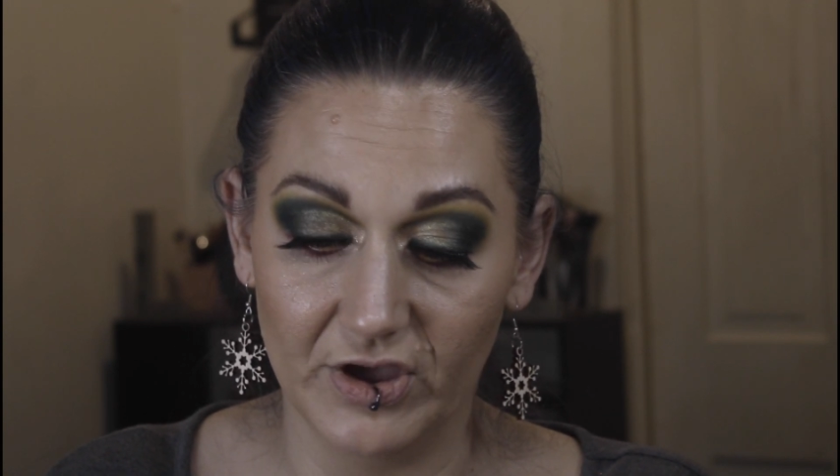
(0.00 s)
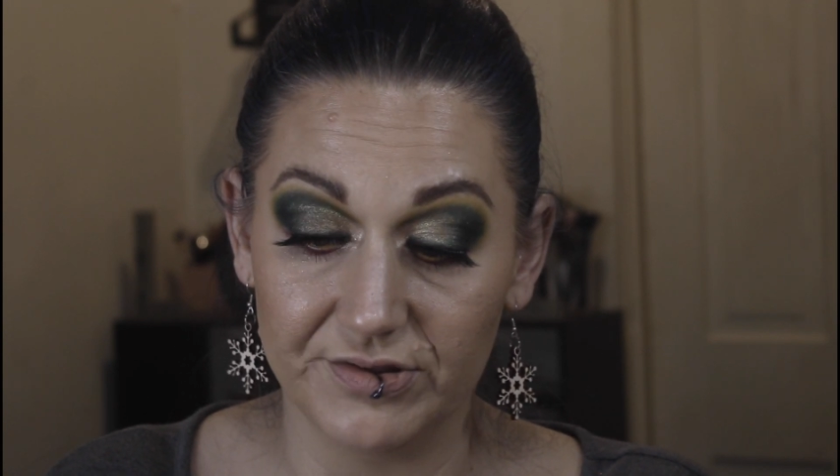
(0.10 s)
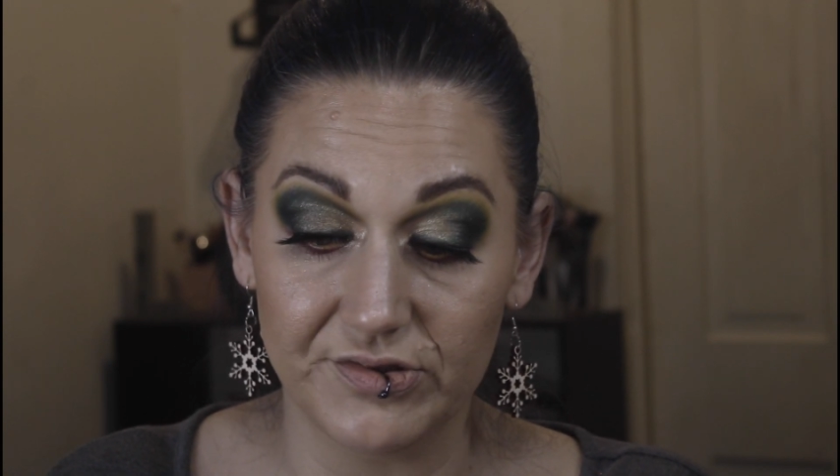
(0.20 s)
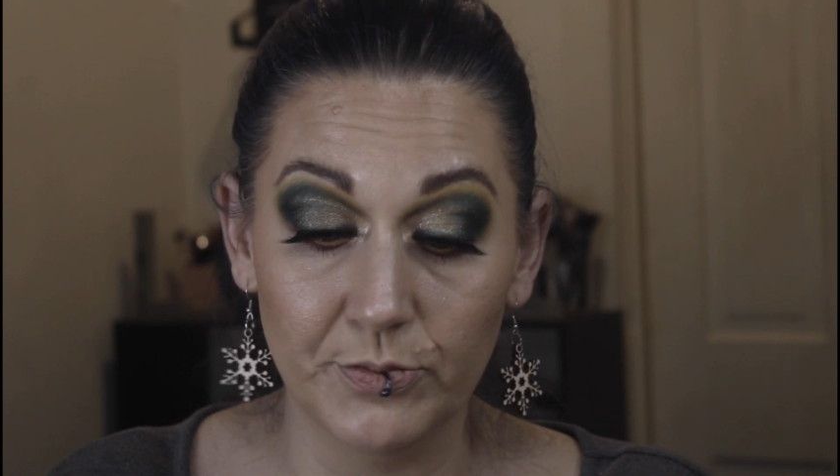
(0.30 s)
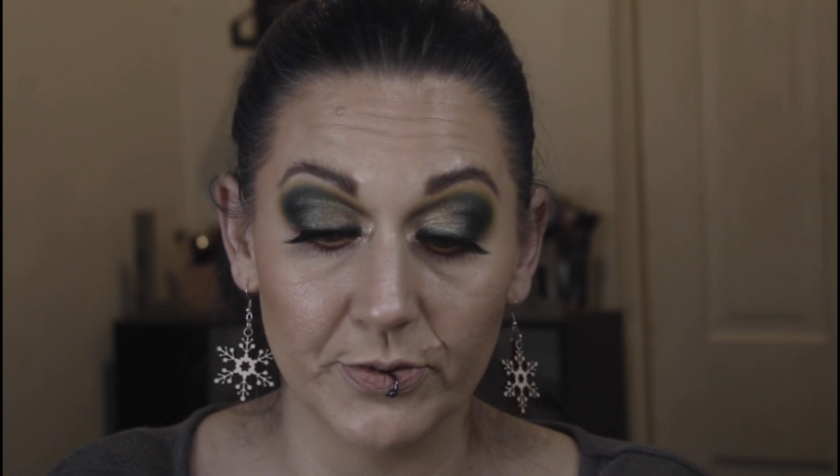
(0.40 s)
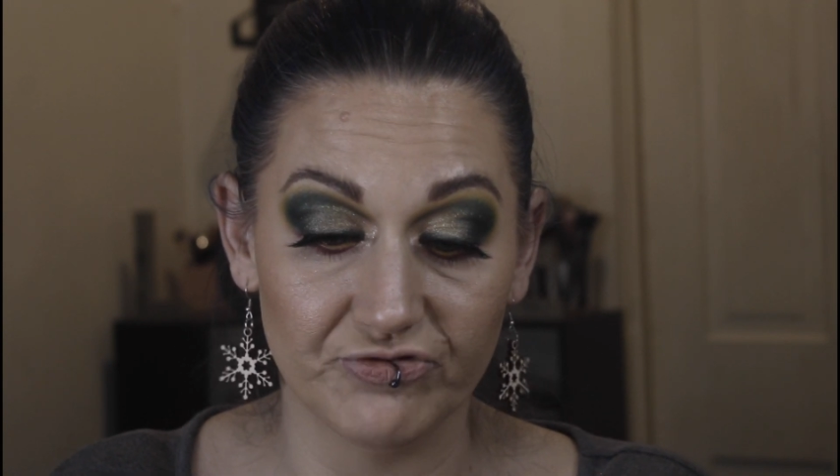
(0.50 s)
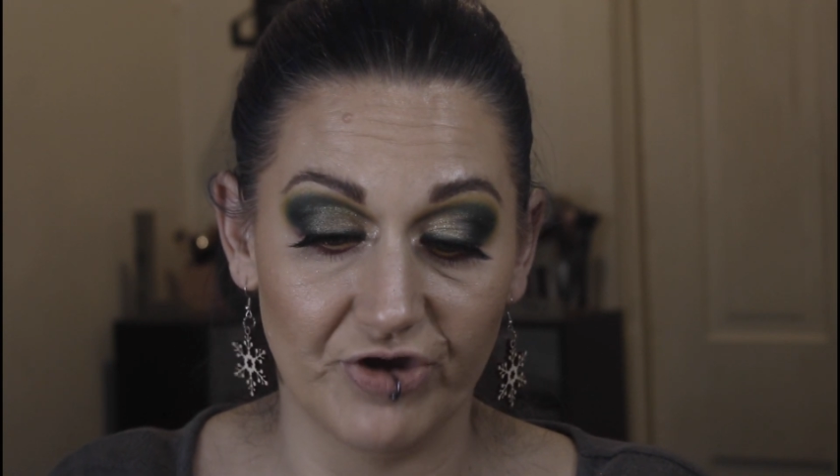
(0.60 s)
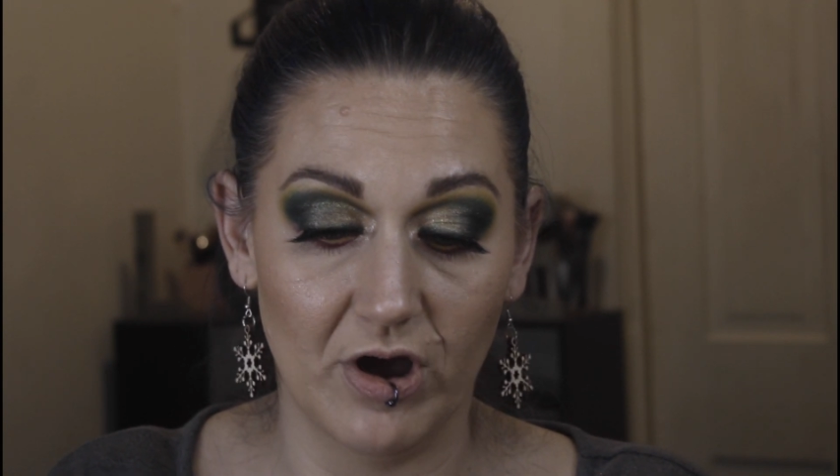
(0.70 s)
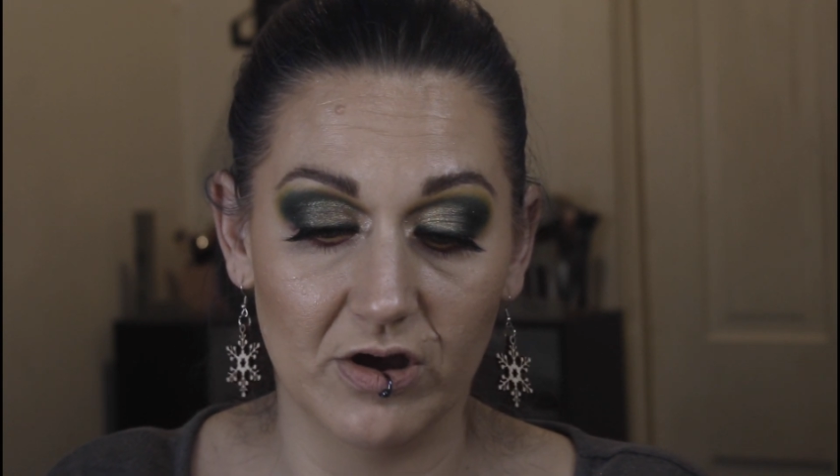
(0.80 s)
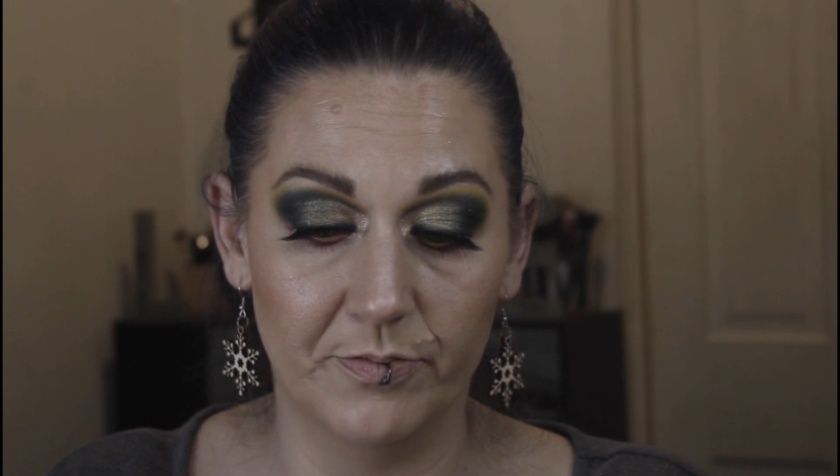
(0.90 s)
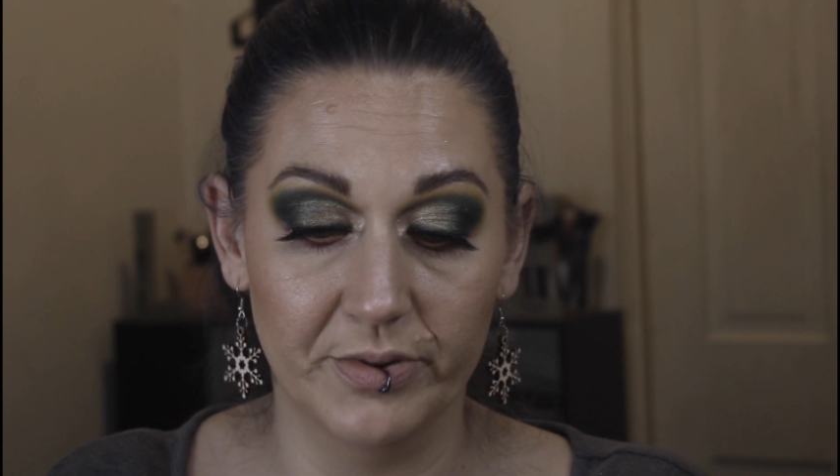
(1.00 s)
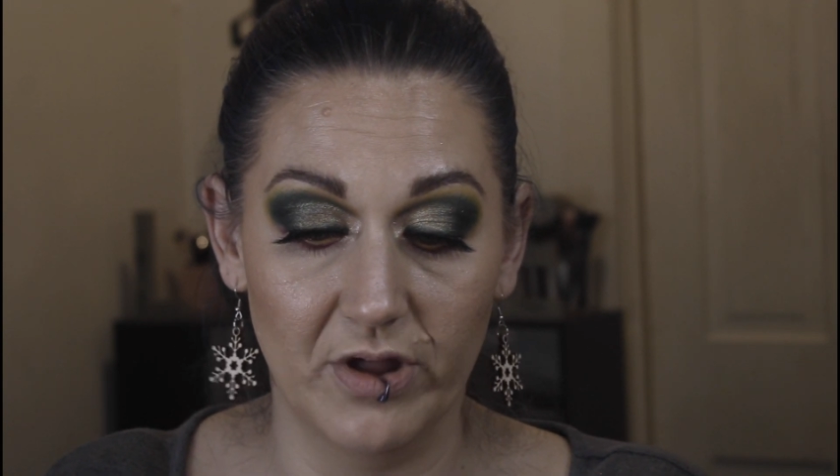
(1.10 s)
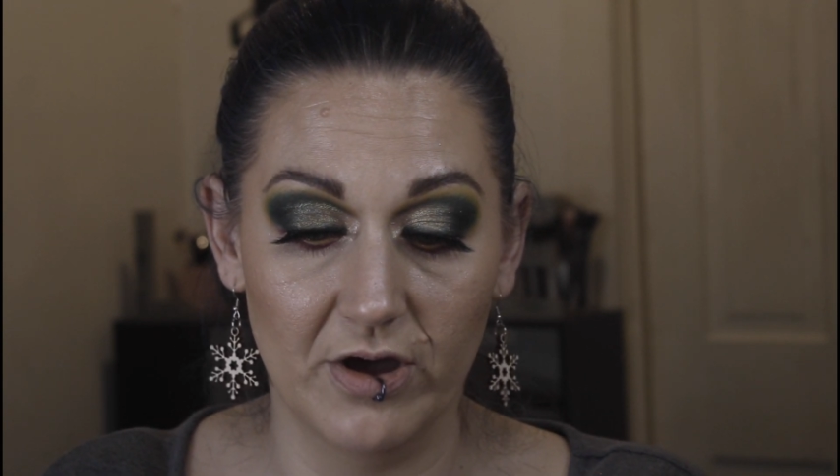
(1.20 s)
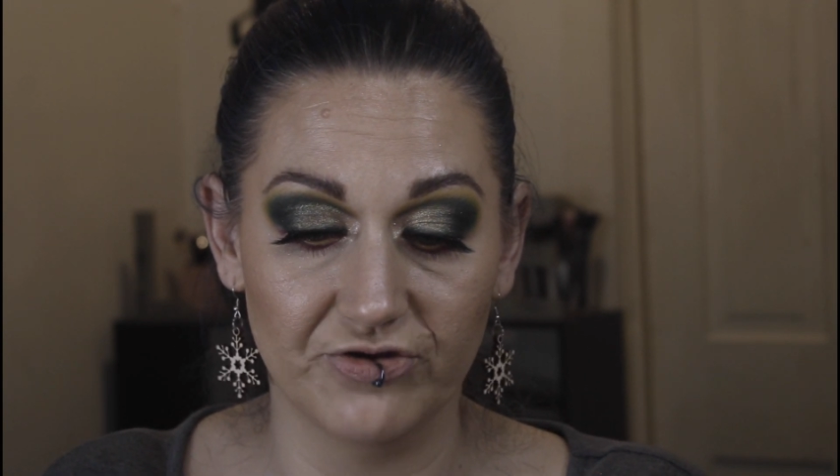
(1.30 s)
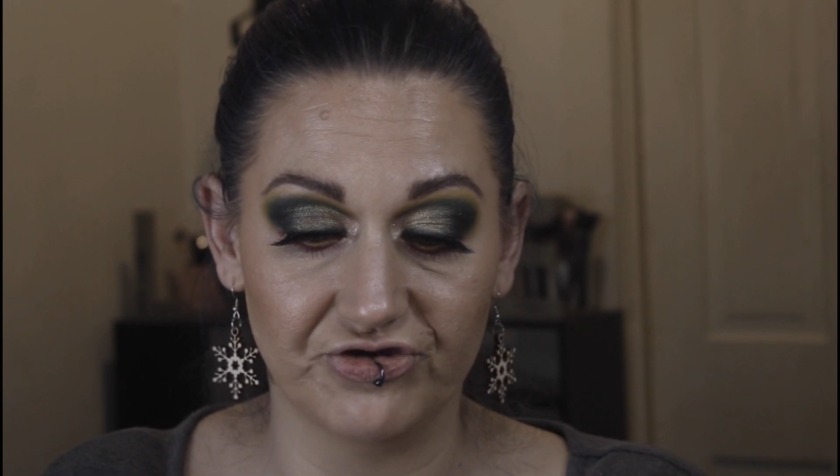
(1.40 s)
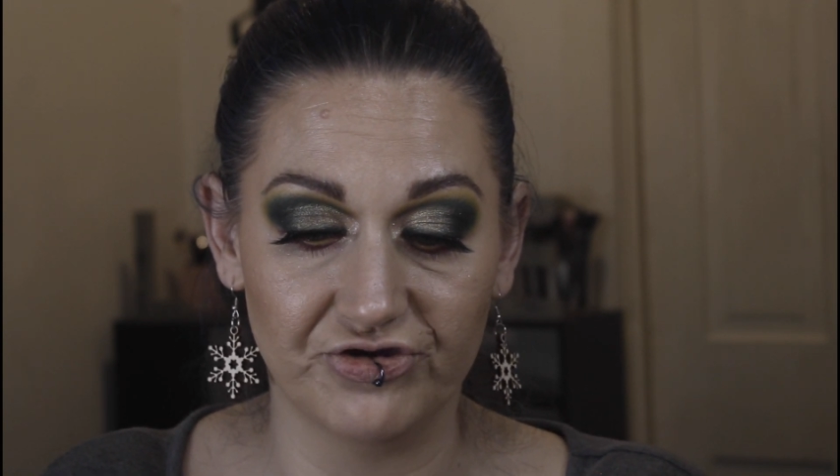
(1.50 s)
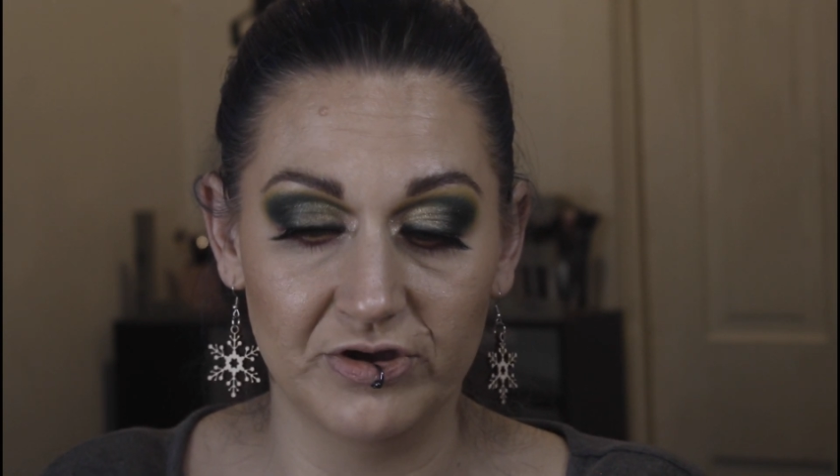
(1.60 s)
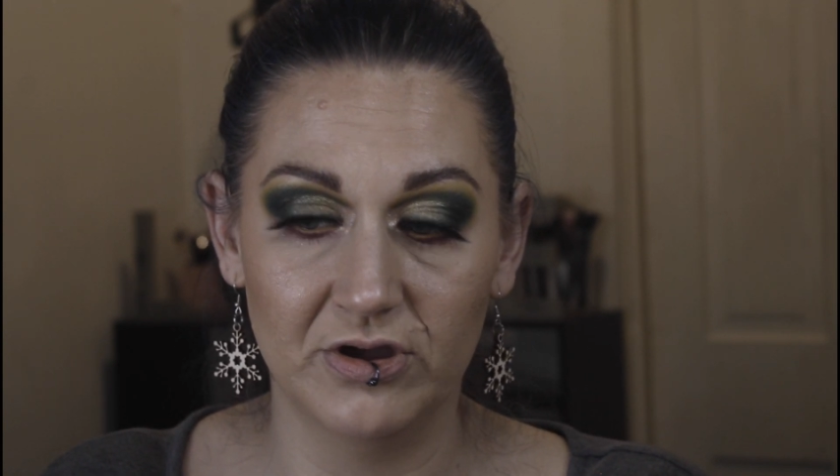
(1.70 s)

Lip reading: a Super Shock blush